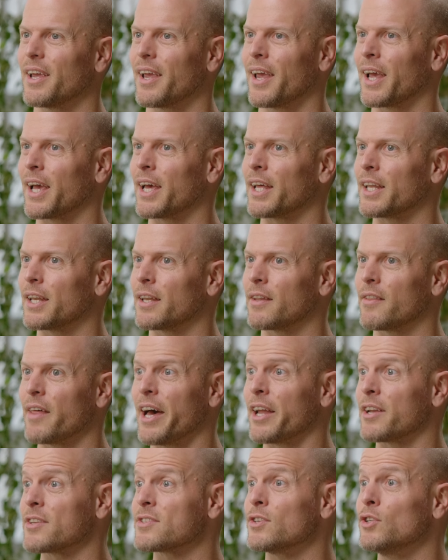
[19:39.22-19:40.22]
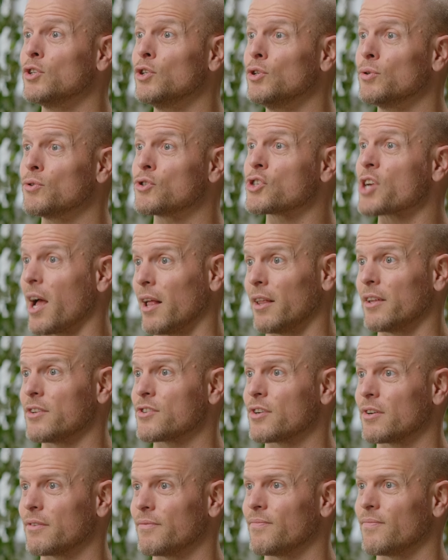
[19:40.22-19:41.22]
And that is a new
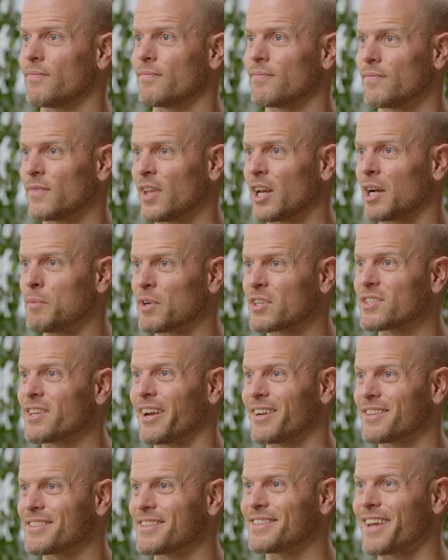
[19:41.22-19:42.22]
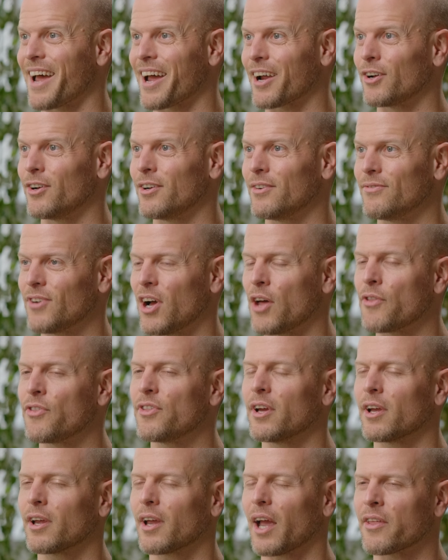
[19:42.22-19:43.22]
challenge nice. that I'm excited to tackle. Yeah, yeah. I
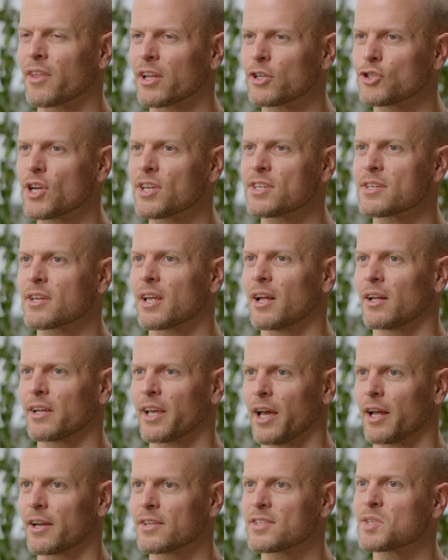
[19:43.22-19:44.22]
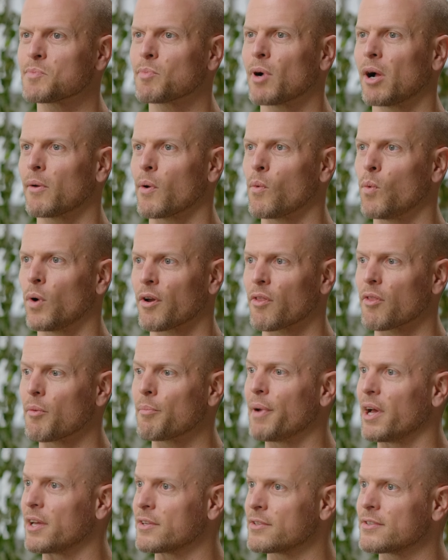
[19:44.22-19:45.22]
think I think Jason Calacanis is probably one of the
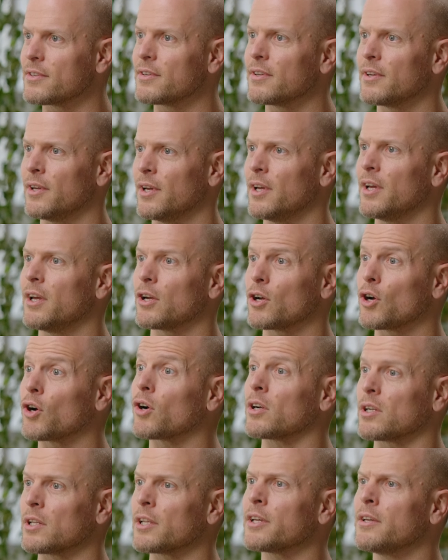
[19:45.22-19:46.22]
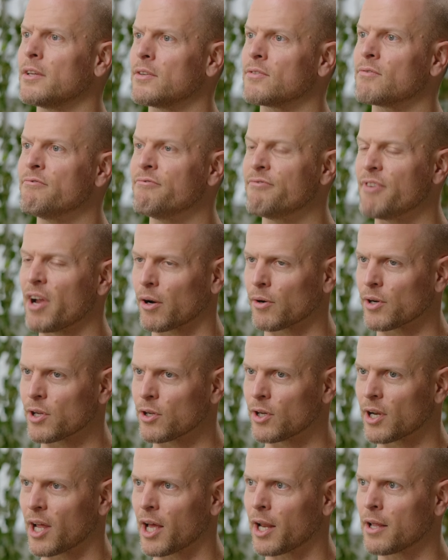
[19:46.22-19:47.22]
best mm. currently. He's very
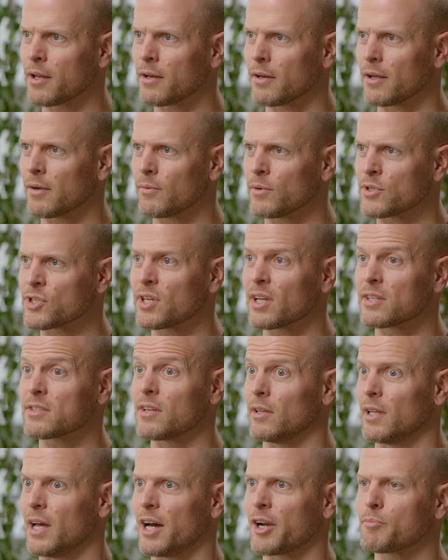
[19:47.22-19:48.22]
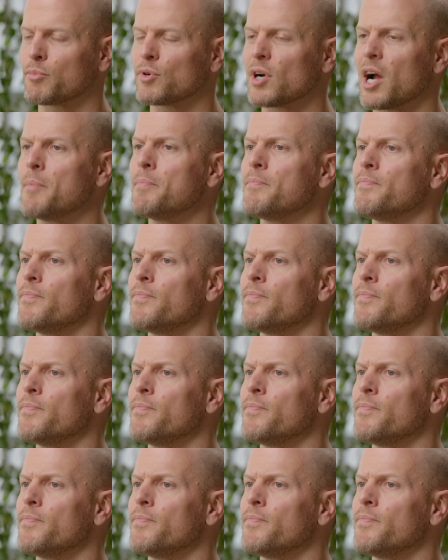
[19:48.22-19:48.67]
good at it, which takes a lot of prep.